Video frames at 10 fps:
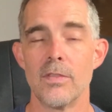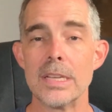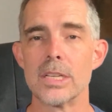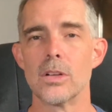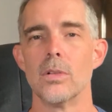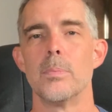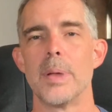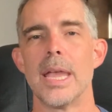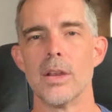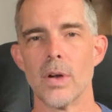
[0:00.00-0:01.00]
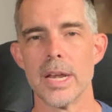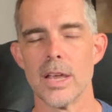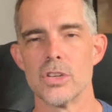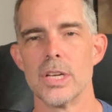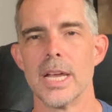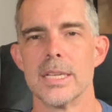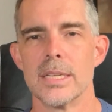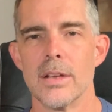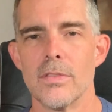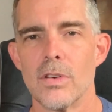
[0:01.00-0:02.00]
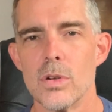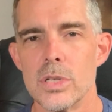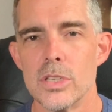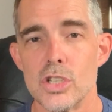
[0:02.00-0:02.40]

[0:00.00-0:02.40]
physical pain right now. She has a frozen